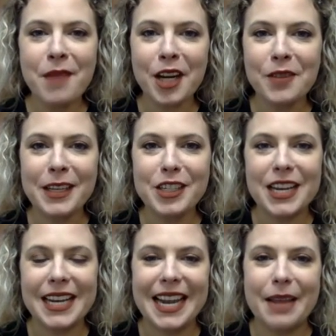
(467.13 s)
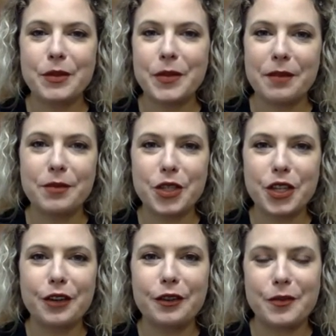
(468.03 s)
I'm not going to mention any names, but I'm
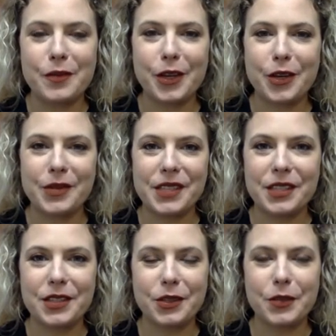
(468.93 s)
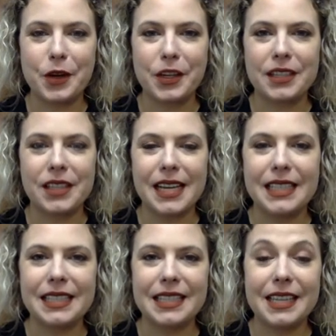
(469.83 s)
sure you're familiar with these third-party
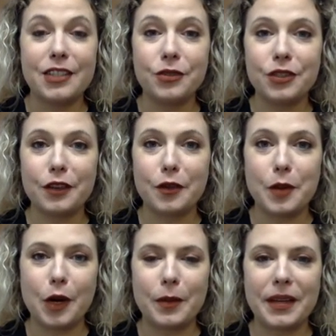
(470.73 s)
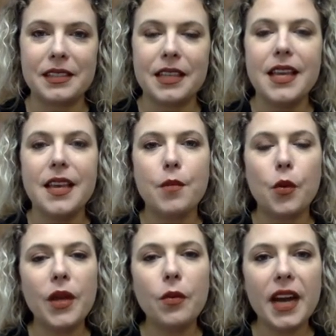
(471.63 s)
sites, and they do serve a purpose.
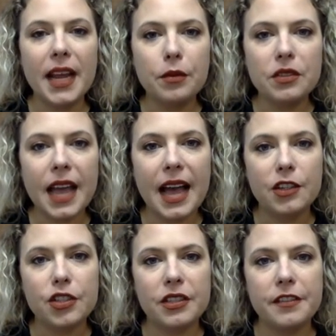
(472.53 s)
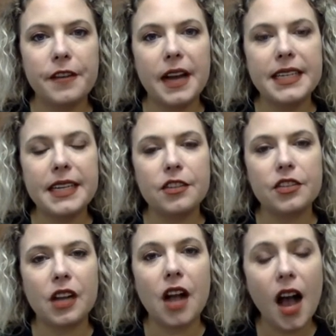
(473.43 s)
But we were able to actually find out
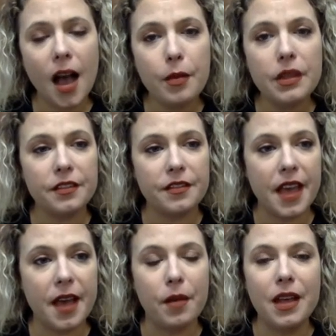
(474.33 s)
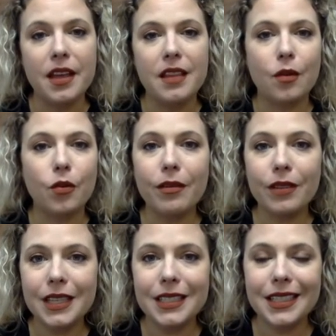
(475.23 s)
there's a couple of them that we
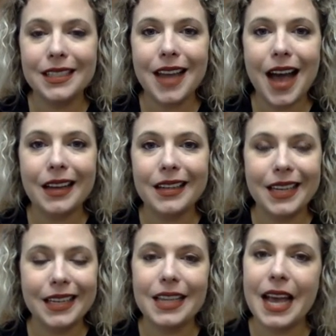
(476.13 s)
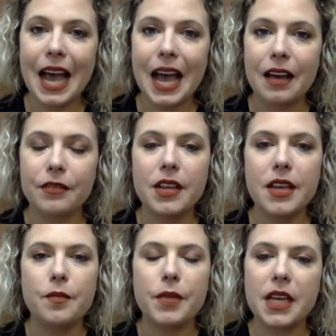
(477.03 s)
really did not need to have,
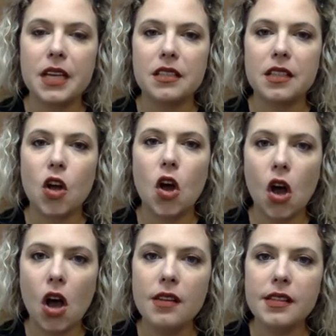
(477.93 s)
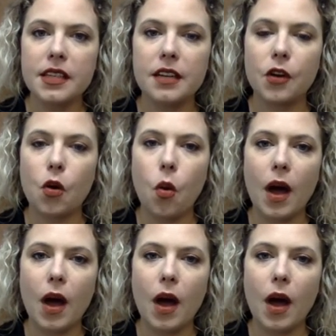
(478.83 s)
because the cost of